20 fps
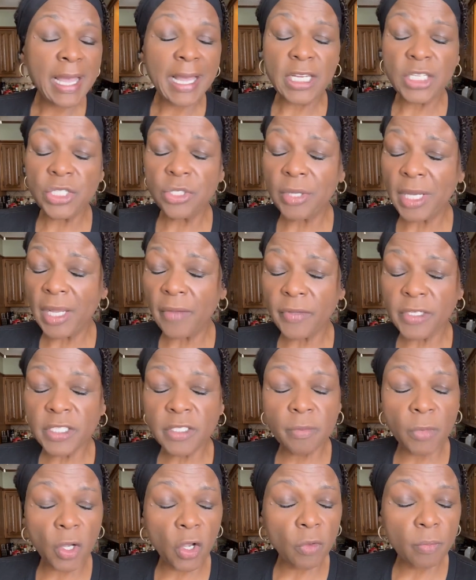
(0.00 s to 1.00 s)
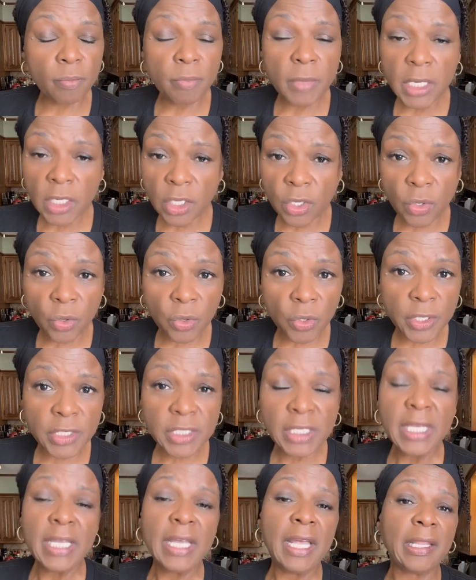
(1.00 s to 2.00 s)
I do have a small mini
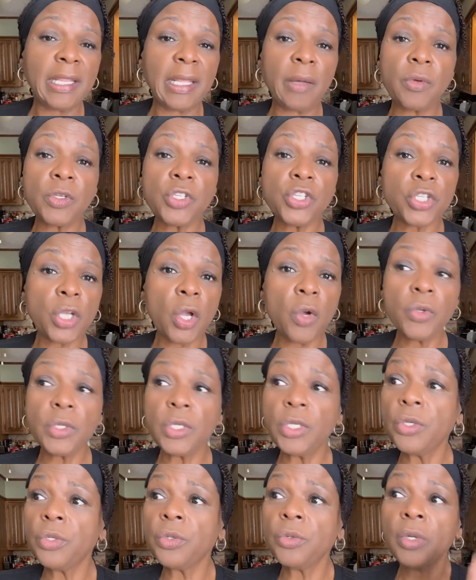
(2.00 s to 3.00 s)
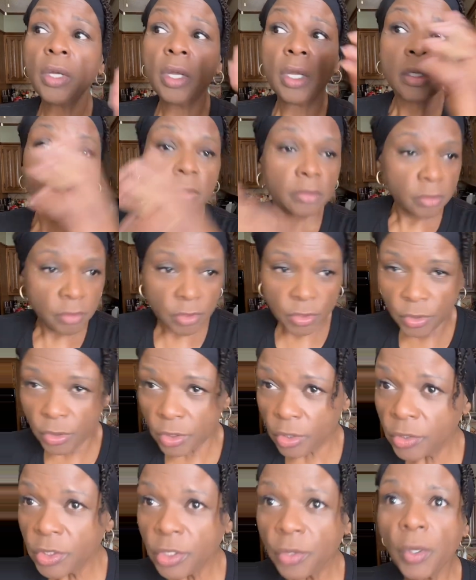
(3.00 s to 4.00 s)
course that will show you, do it
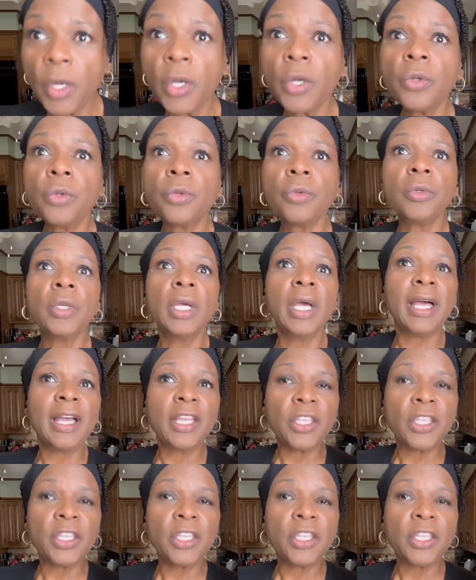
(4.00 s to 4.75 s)
on your own.